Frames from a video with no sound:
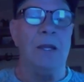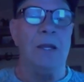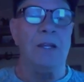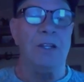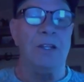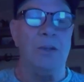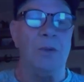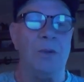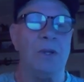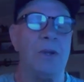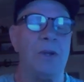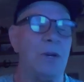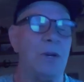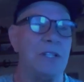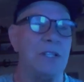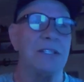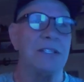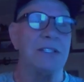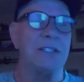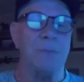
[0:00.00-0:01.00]
You will
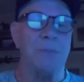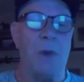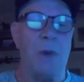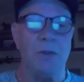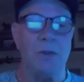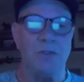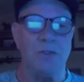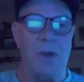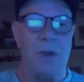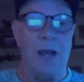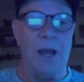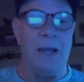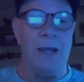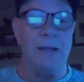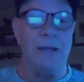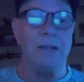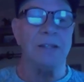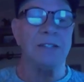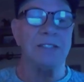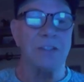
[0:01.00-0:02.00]
notice a small
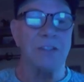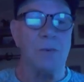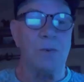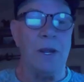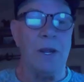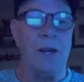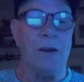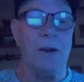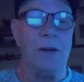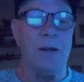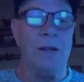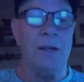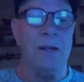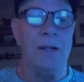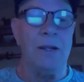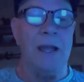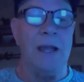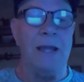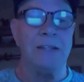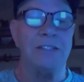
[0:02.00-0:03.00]
triangle, square,
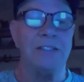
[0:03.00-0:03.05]
and